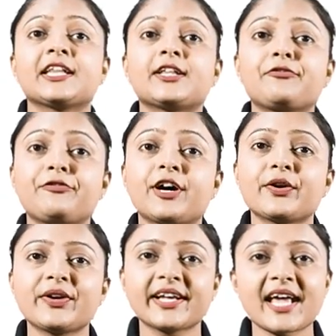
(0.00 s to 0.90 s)
The fur
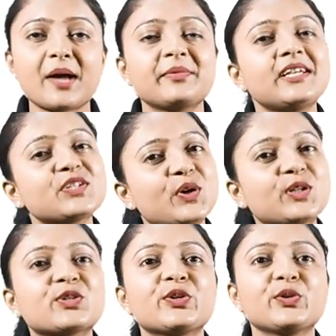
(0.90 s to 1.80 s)
on a camel is
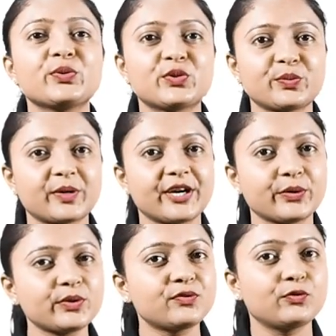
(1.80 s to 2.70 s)
also used to
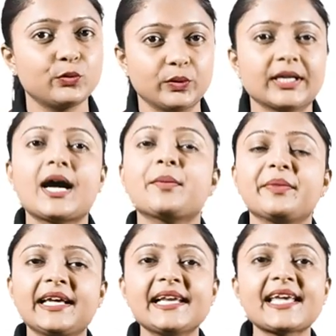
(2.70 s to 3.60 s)
produce wool. A
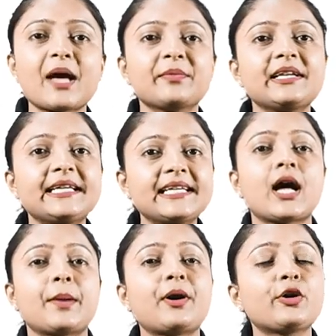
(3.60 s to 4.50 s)
male camel yields
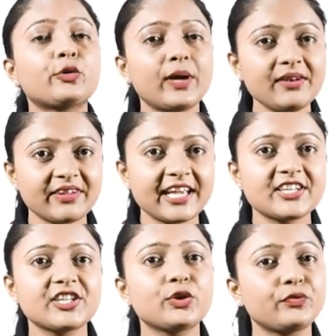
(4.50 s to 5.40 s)
about 12
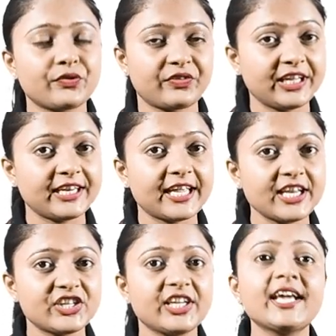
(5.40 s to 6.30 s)
kg to 15
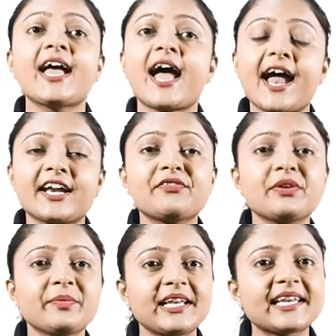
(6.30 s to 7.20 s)
kg and a
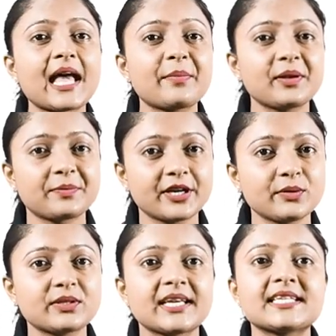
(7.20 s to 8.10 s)
female camel
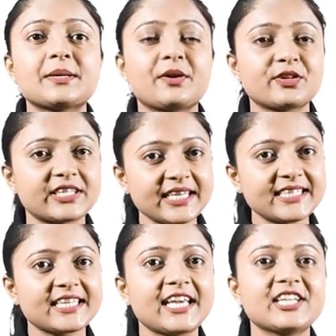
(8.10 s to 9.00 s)
produces about
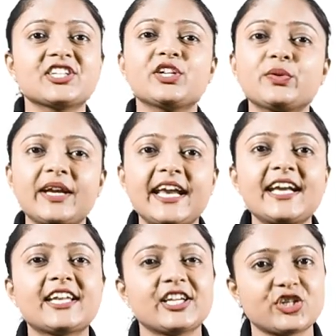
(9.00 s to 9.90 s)
6 kg to
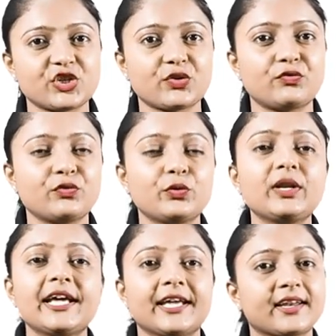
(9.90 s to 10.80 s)
8 kg of
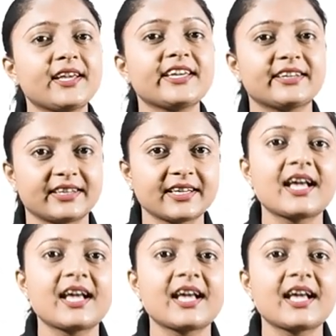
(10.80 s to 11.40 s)
wool in a year.